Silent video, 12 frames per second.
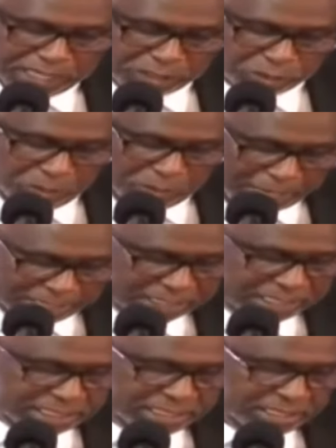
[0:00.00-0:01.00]
and
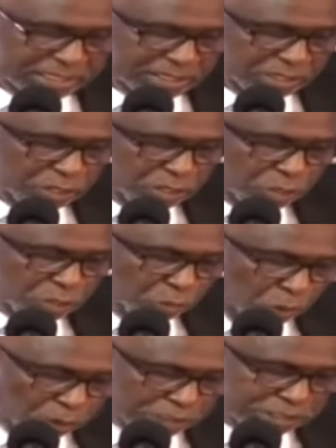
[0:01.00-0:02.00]
traumatic to
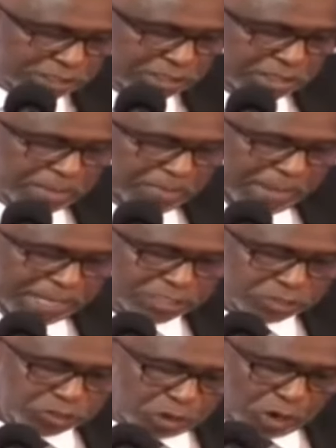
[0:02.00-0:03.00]
watch my
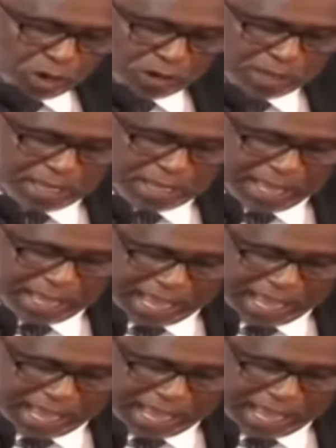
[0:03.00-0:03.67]
strong,